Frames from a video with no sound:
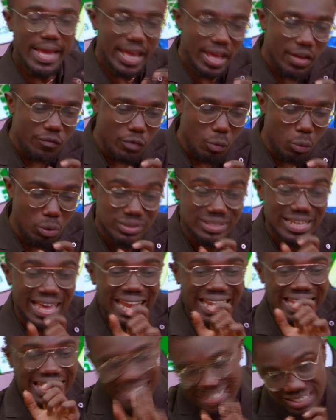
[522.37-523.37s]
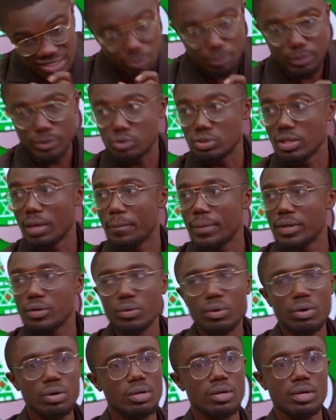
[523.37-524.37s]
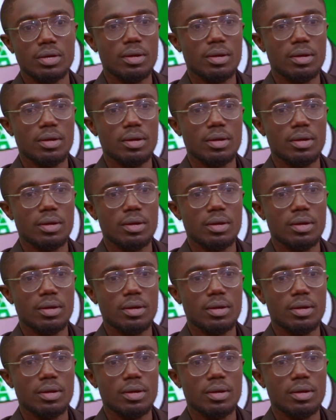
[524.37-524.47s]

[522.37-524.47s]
If it was a little bit to the middle,